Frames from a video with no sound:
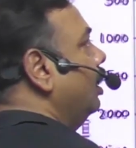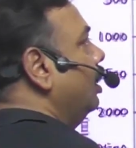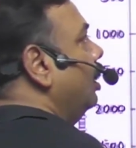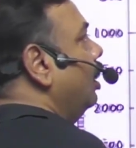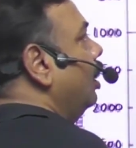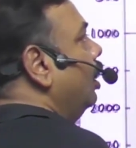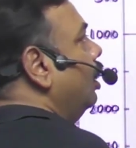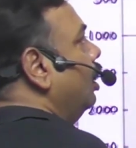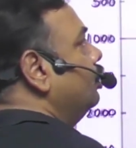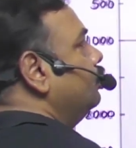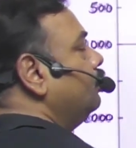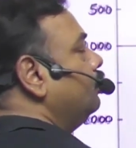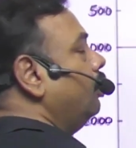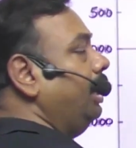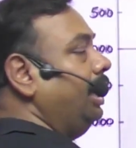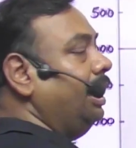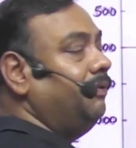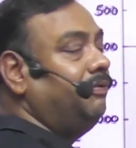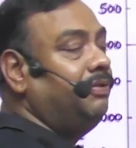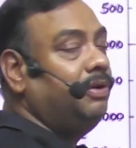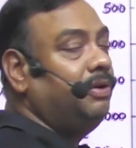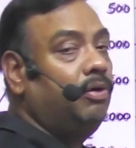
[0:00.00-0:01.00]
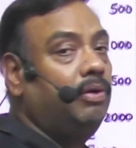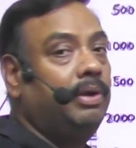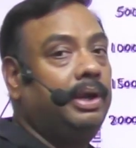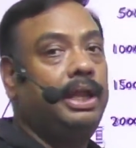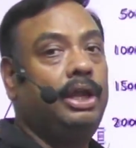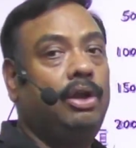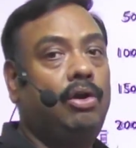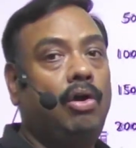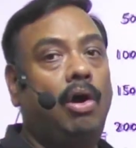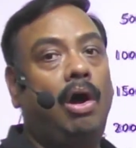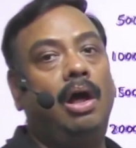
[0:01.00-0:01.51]
So if you
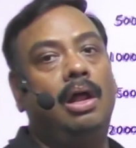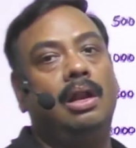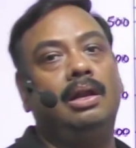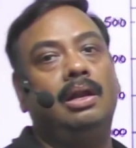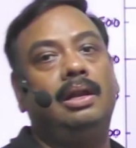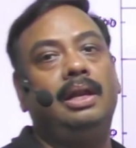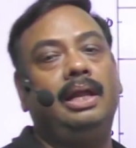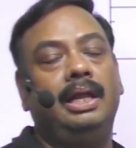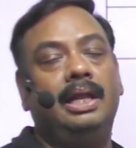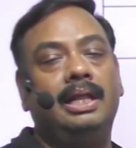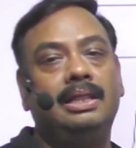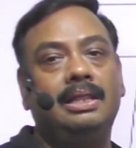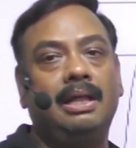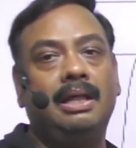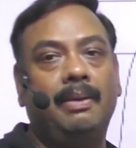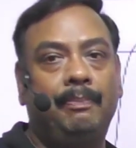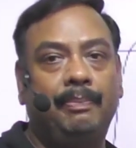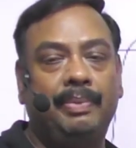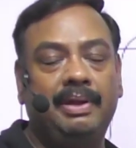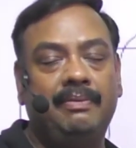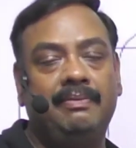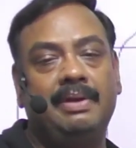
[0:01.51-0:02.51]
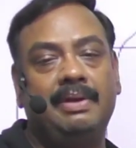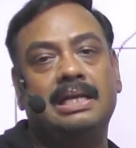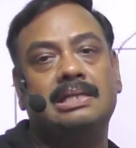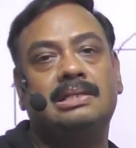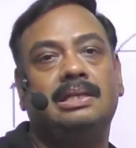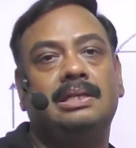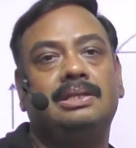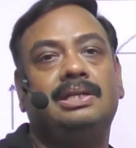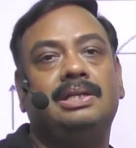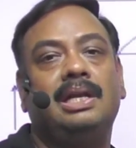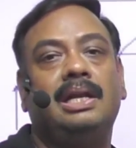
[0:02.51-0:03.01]
recall, in the previous
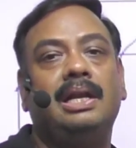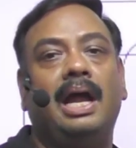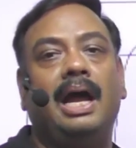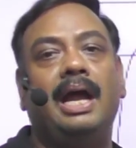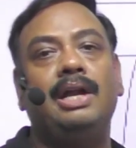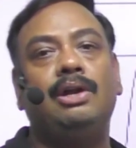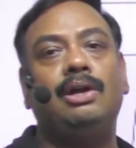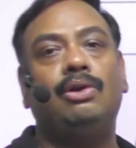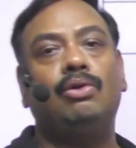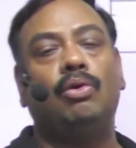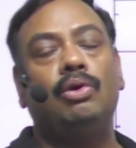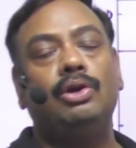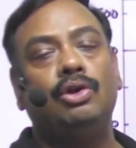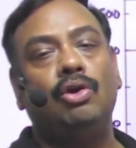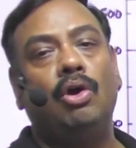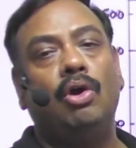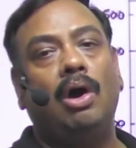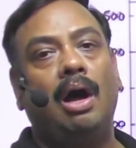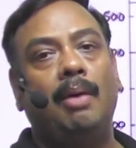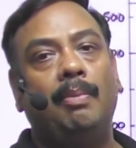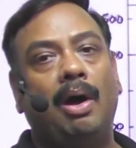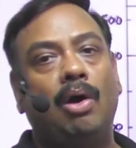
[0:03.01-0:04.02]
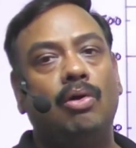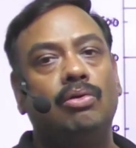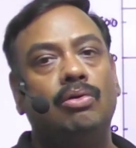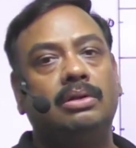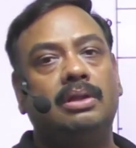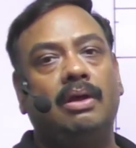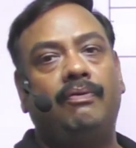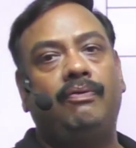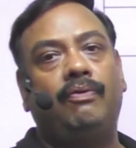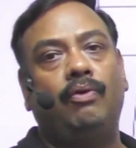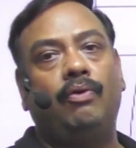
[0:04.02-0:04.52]
session, I told you about the
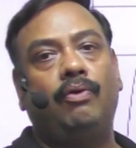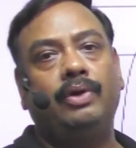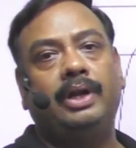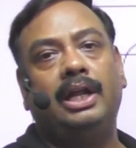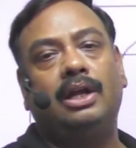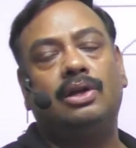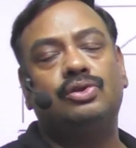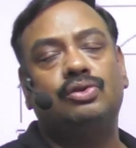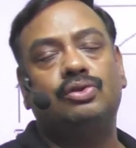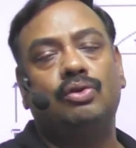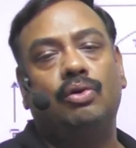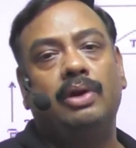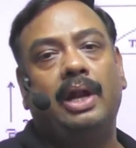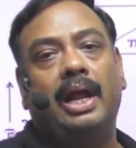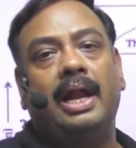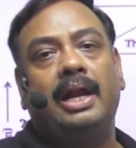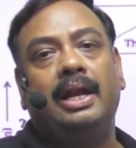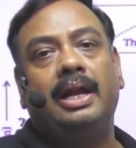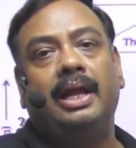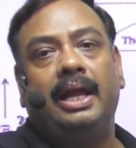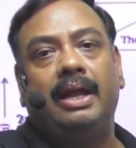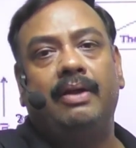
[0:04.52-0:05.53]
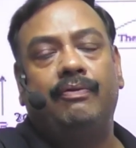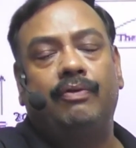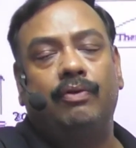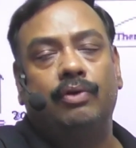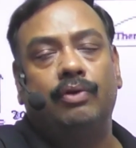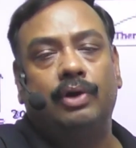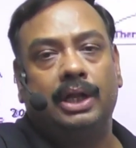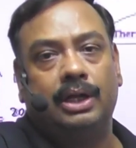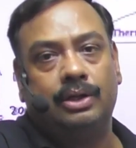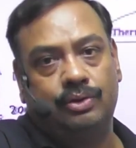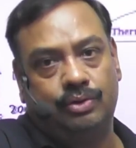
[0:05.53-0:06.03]
photic zone and
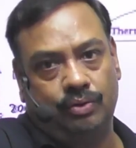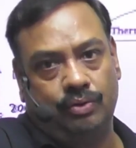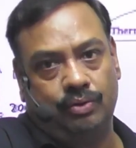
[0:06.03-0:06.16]
aphotic zone.